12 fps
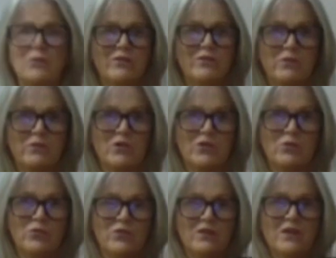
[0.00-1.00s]
we used to have to bring
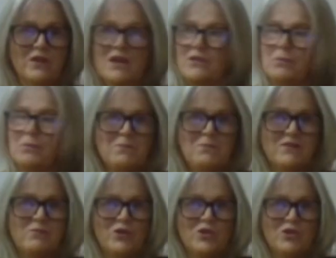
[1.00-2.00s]
all the, the paper
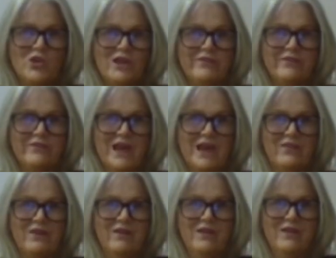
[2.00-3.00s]
spreadsheets
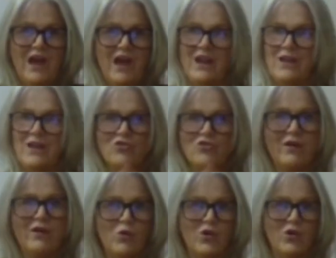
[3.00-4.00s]
together and then try
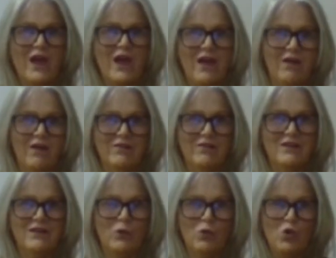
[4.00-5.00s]
and work out,
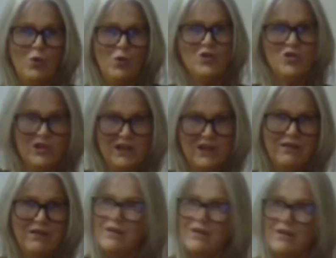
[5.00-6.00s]
you know, who
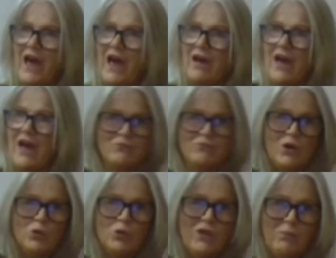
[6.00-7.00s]
actually had
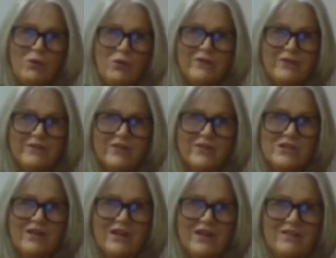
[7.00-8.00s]
enrolled that person
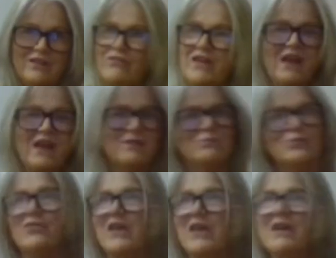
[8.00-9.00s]
and if they hadn't
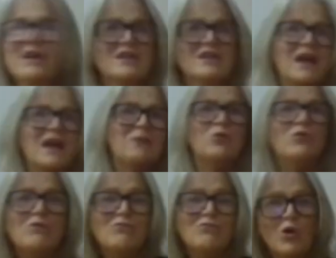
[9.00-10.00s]
put their name on
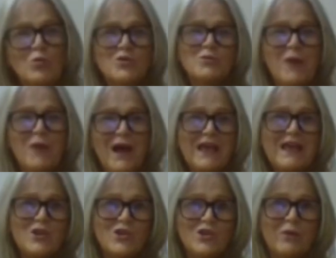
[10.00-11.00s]
the enrolment
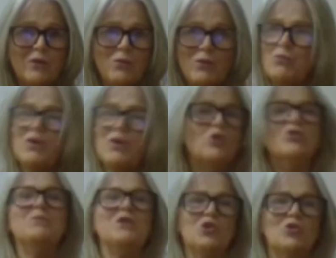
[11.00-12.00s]
page you know we, we
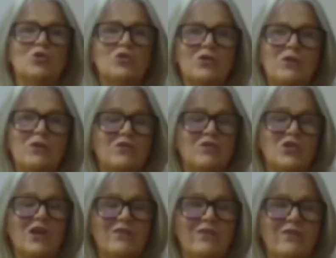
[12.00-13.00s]
couldn't be sure that we could
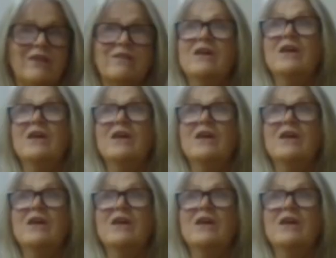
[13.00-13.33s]
check things